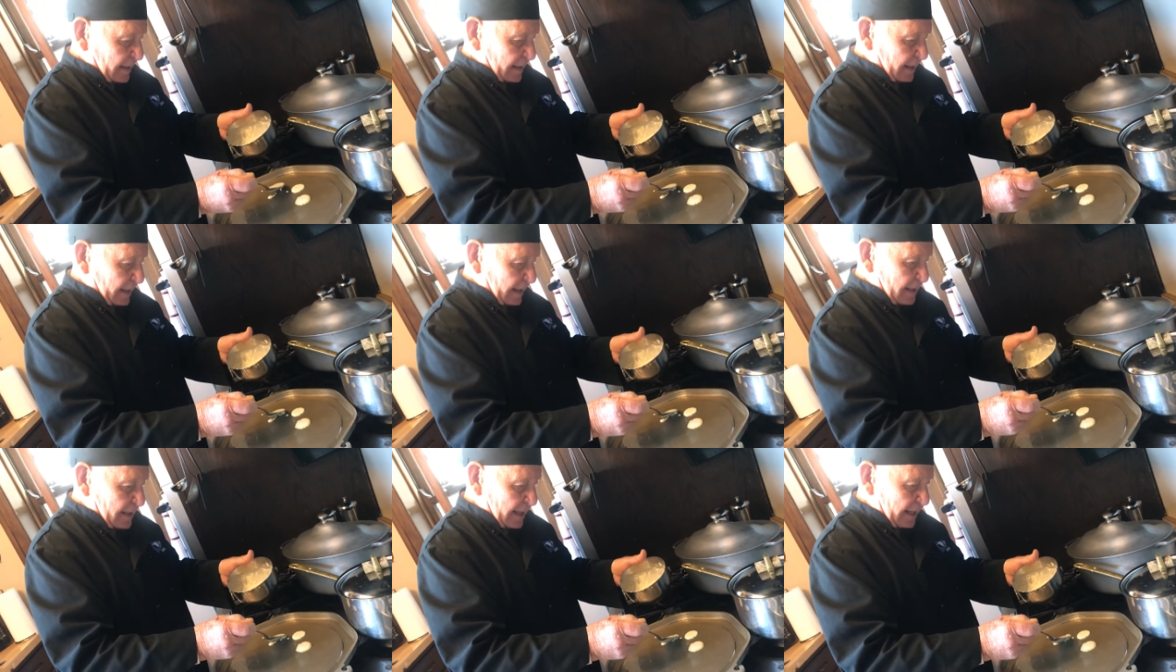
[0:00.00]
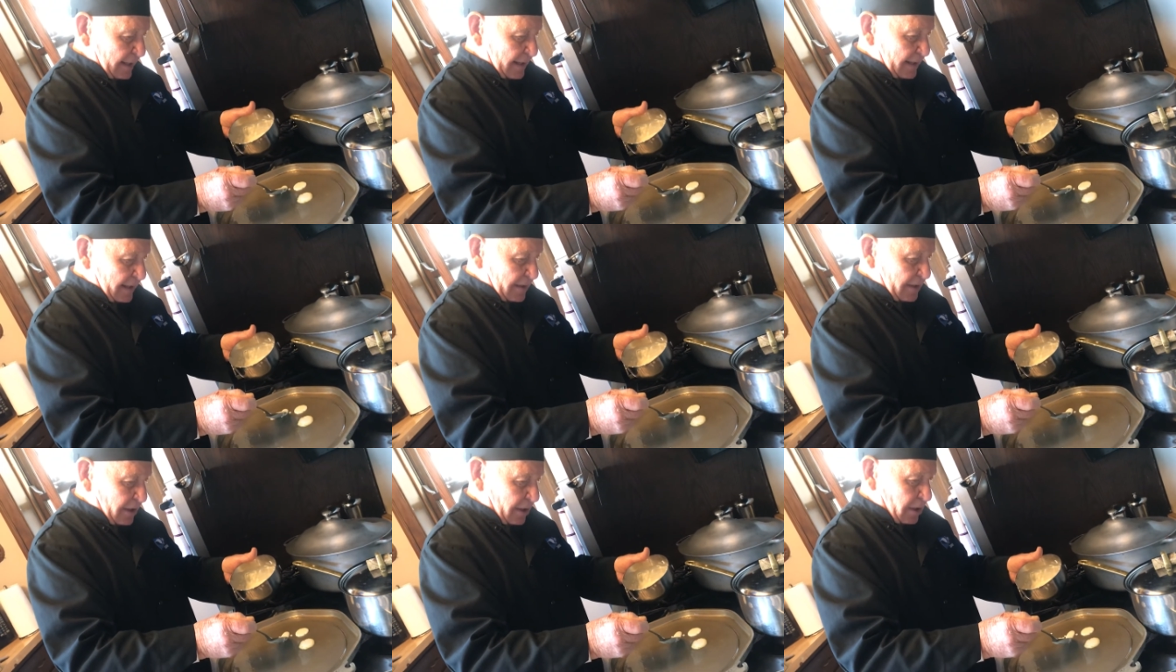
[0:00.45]
I take
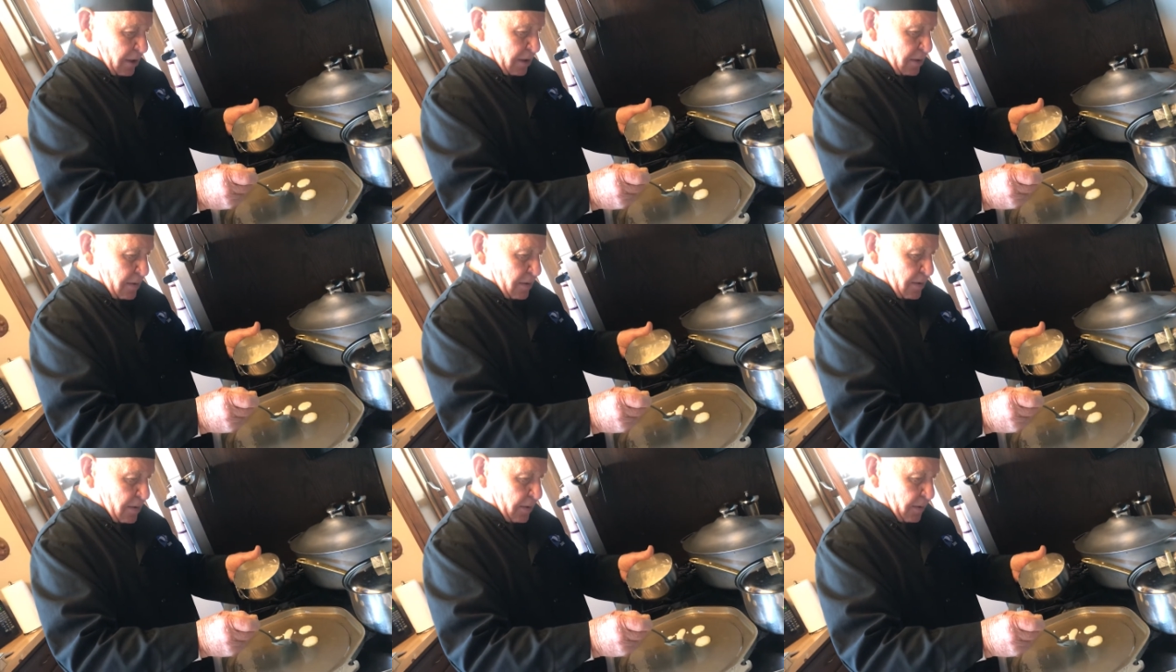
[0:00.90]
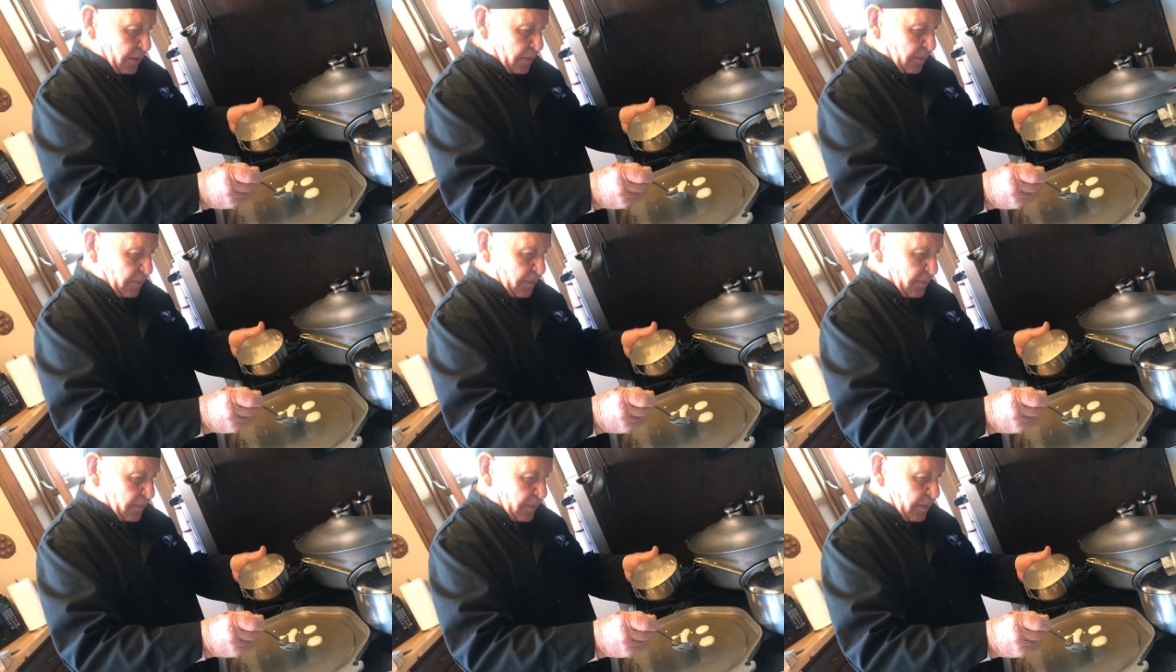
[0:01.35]
the dough
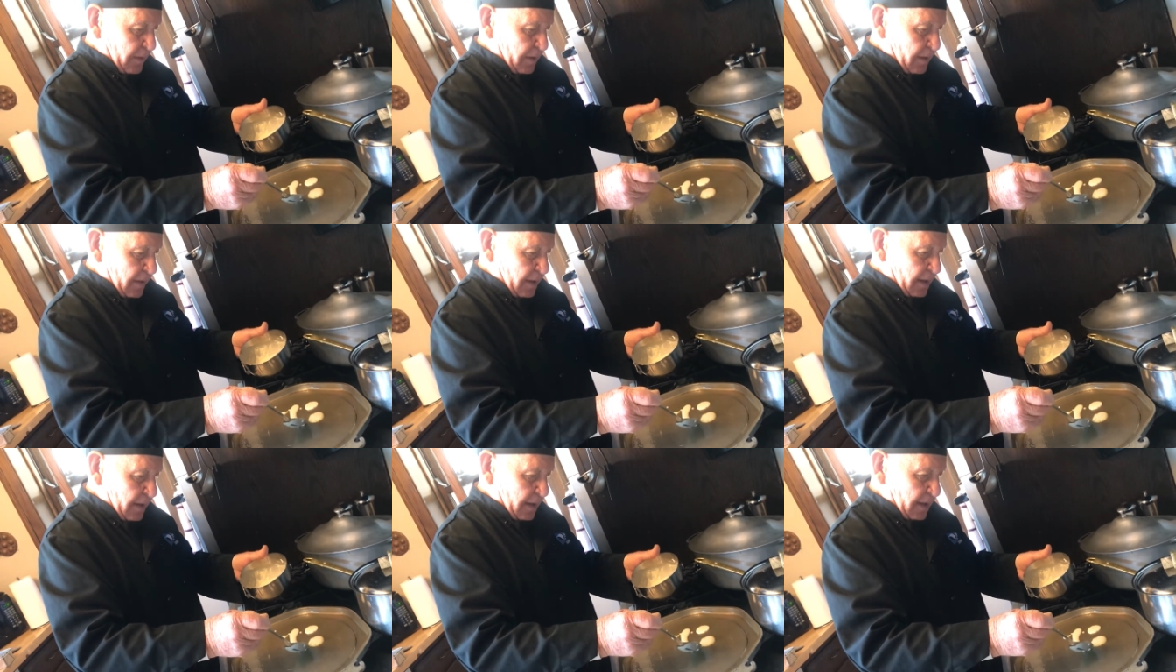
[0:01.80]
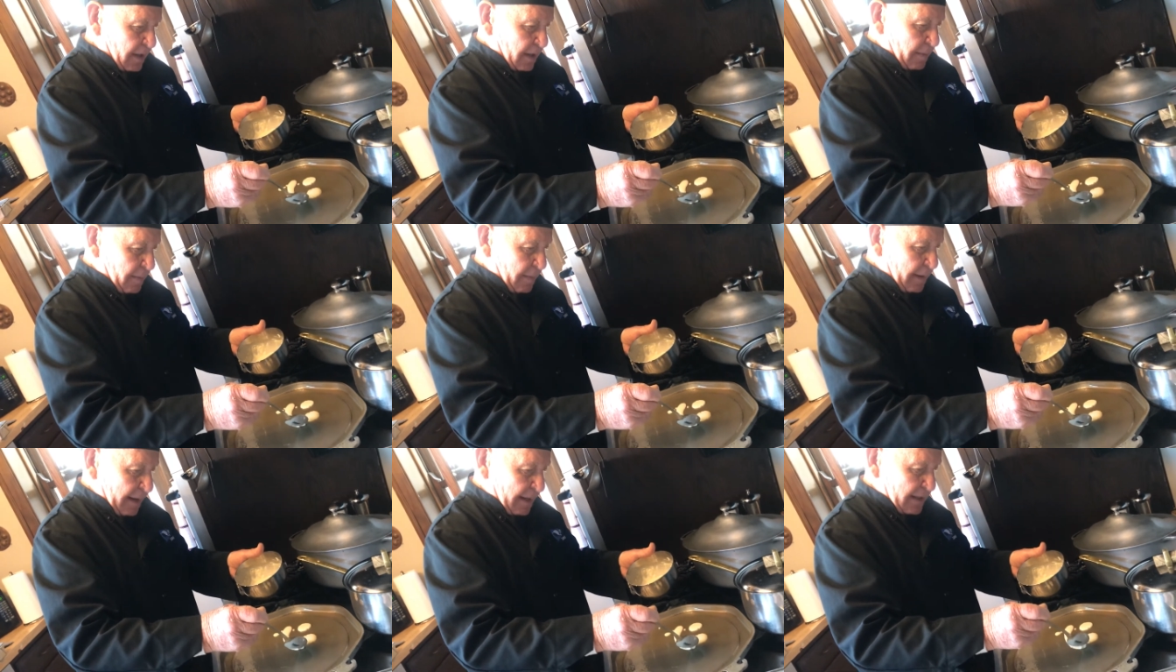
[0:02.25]

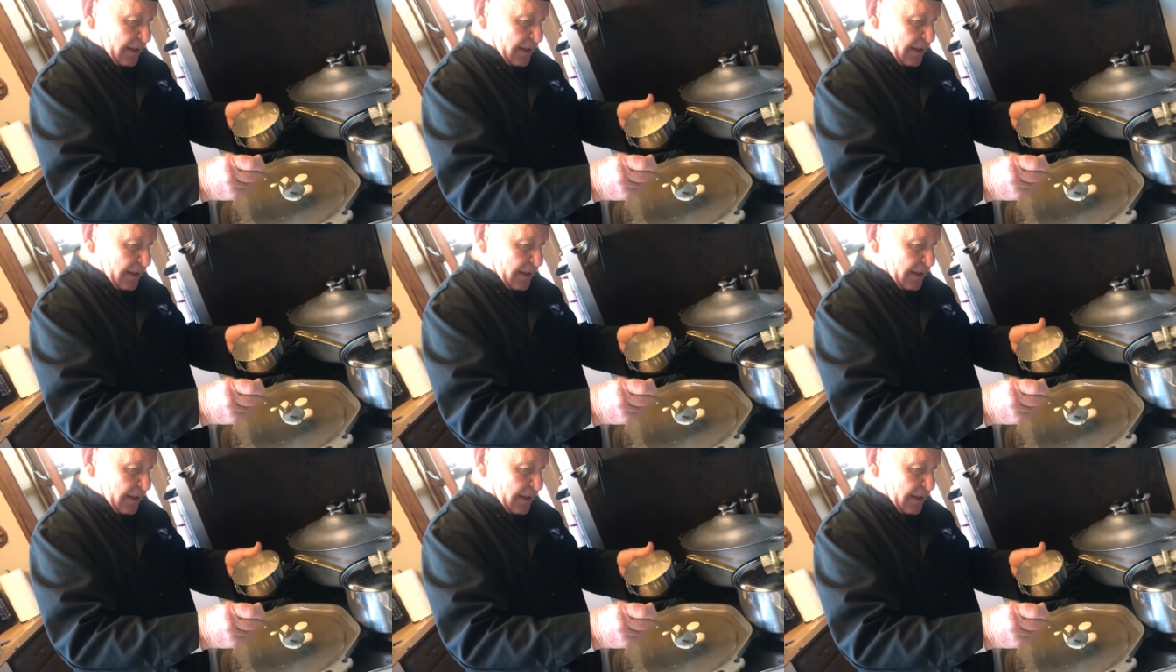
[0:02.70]
and make a